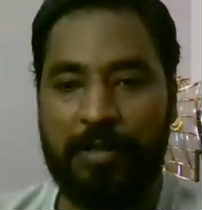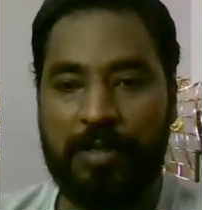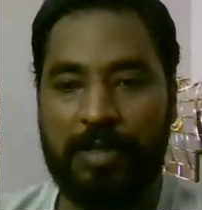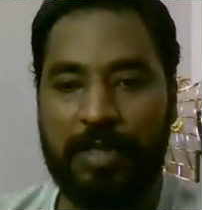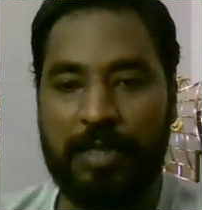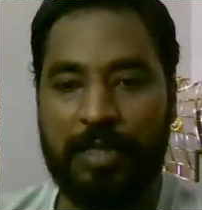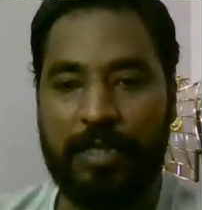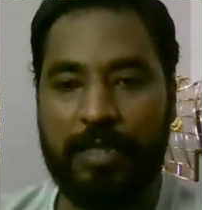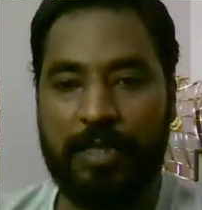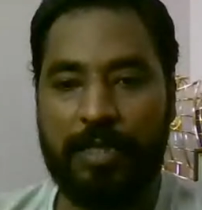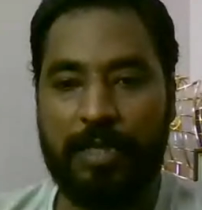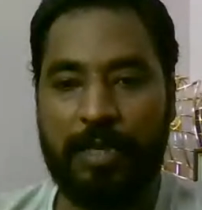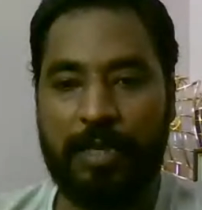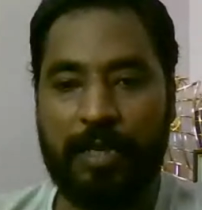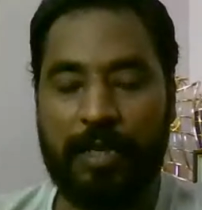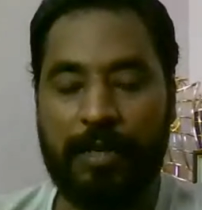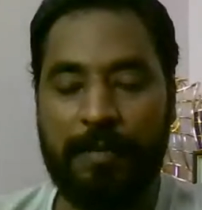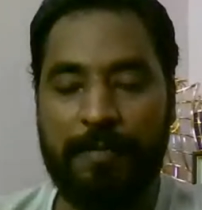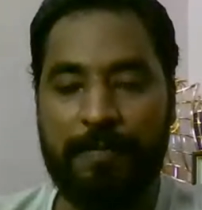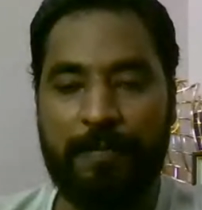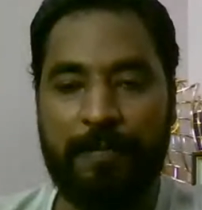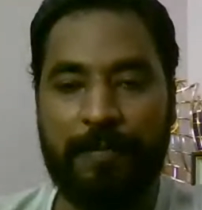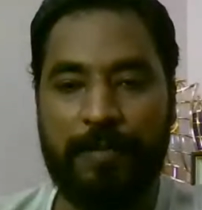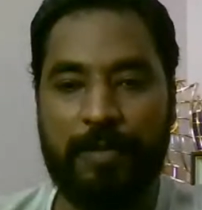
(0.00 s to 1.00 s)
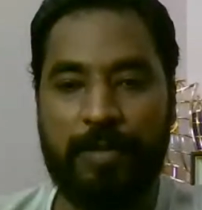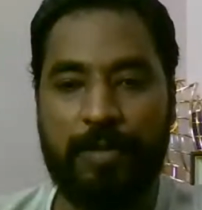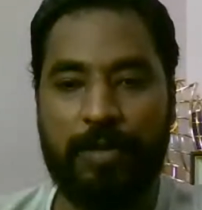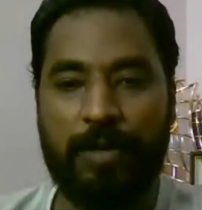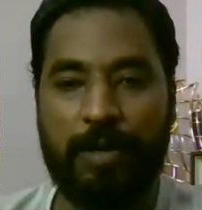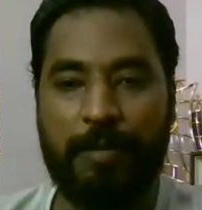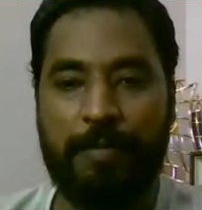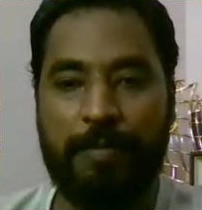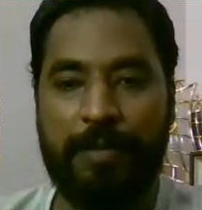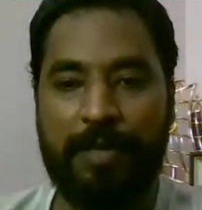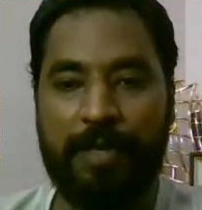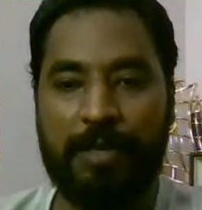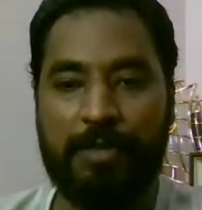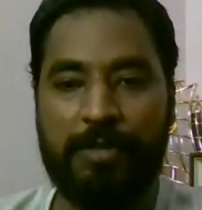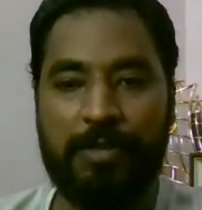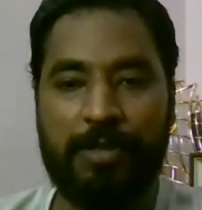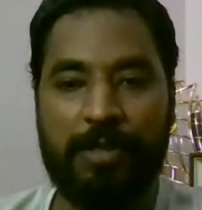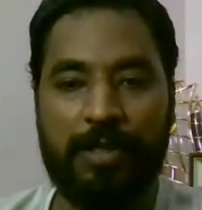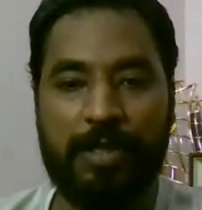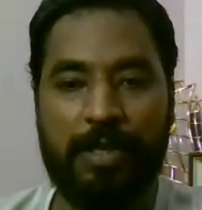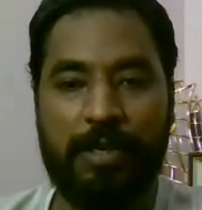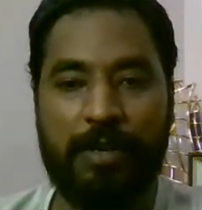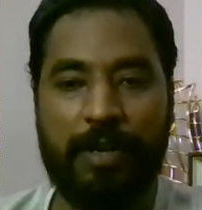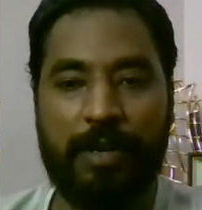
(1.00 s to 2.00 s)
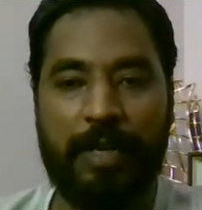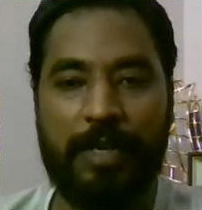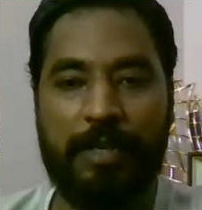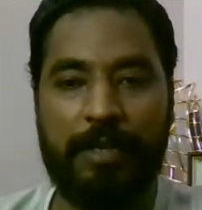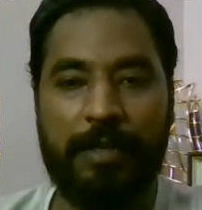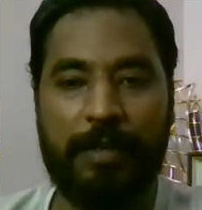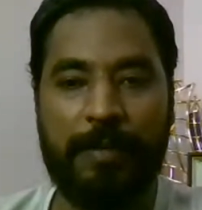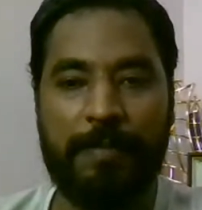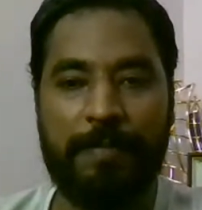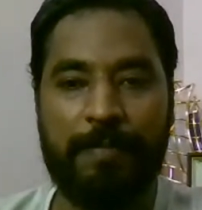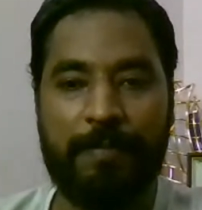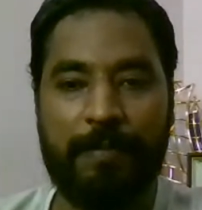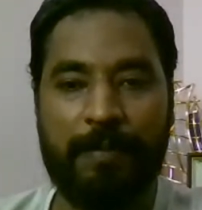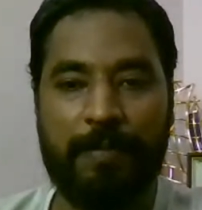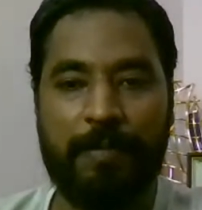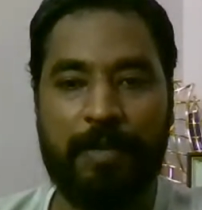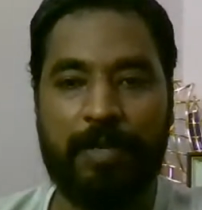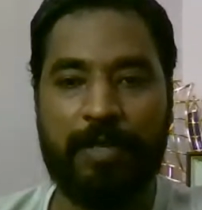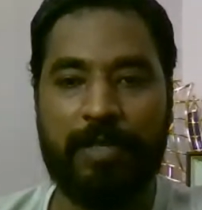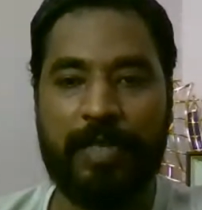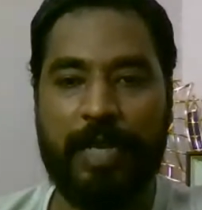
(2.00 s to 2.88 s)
just drop me the question right here.